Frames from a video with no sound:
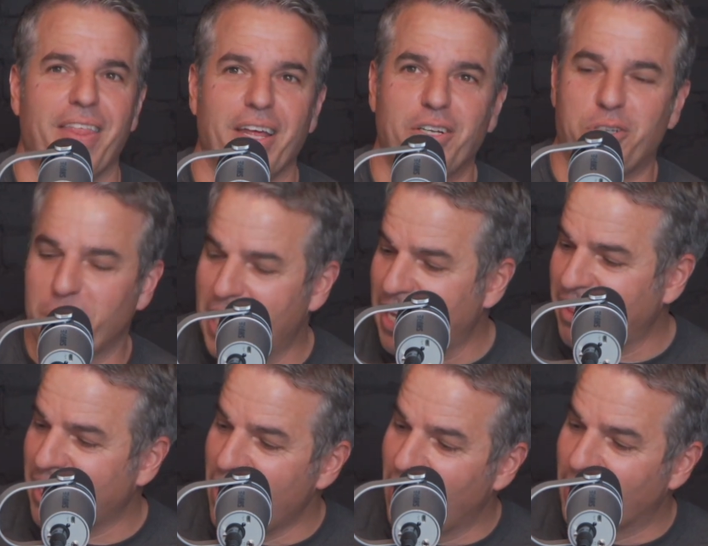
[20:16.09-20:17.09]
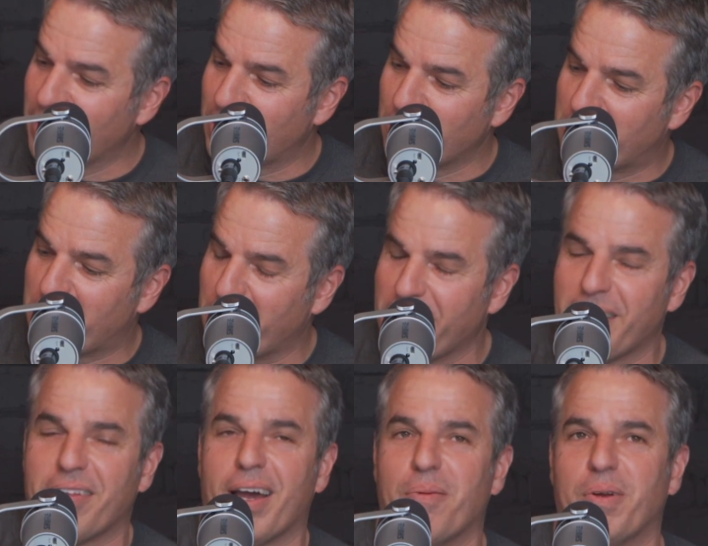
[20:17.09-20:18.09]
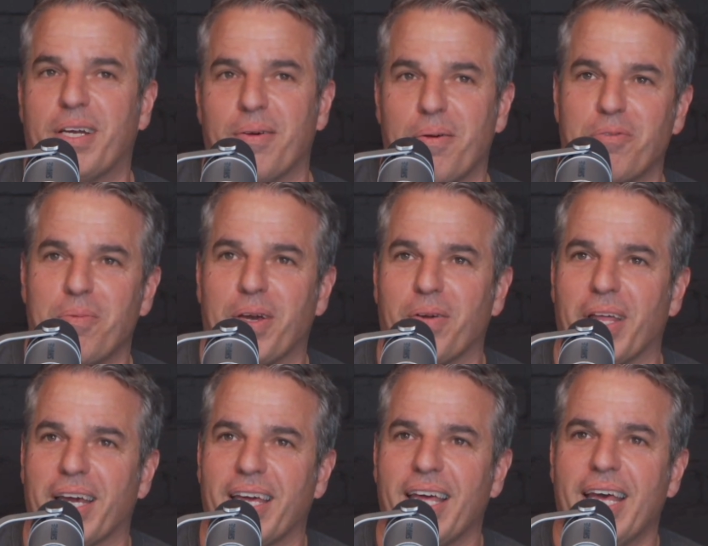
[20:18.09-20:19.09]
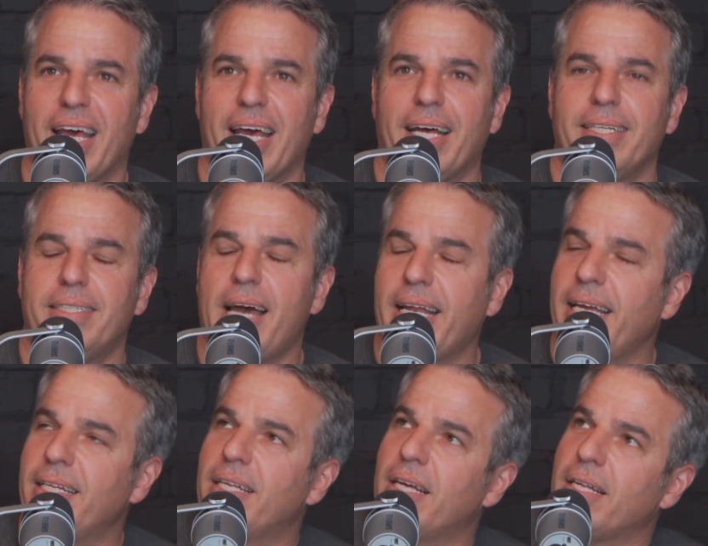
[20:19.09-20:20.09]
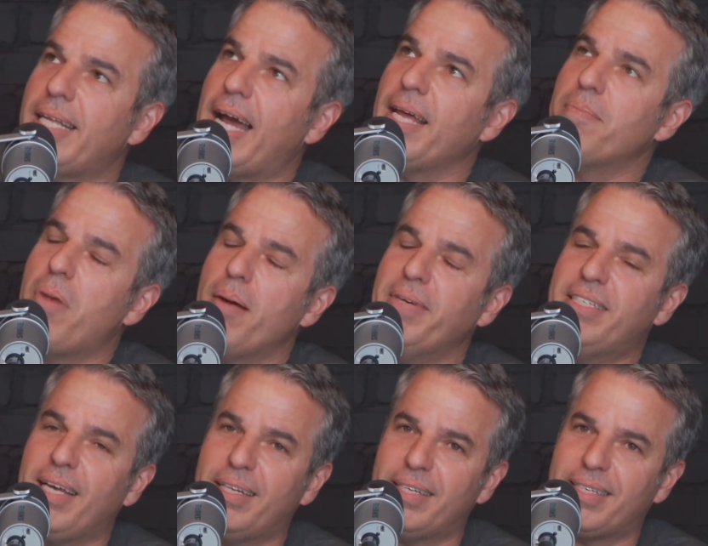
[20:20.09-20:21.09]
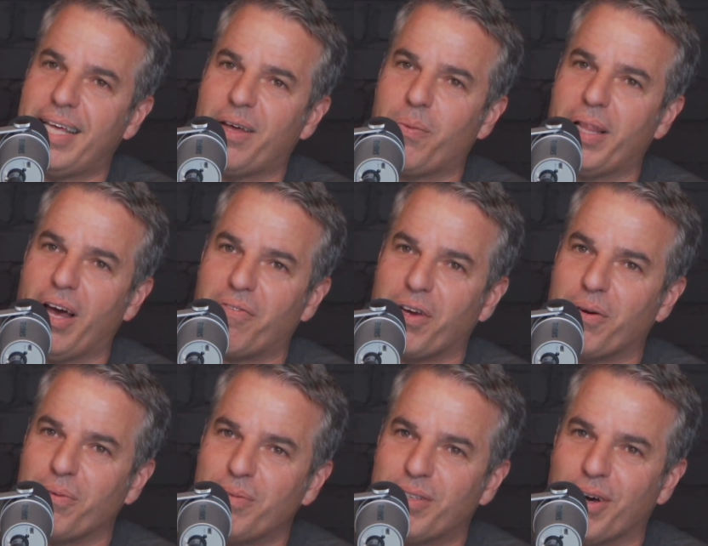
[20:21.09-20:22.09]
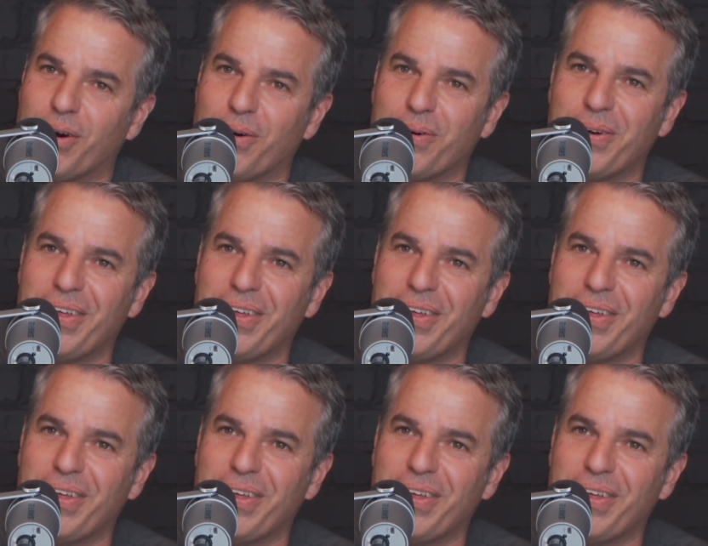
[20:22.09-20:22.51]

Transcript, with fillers: then Juliet, the youngest, who was three at the time, would come up to me and go like. Daddy, Daddy, Mommy said to say that we love you. So,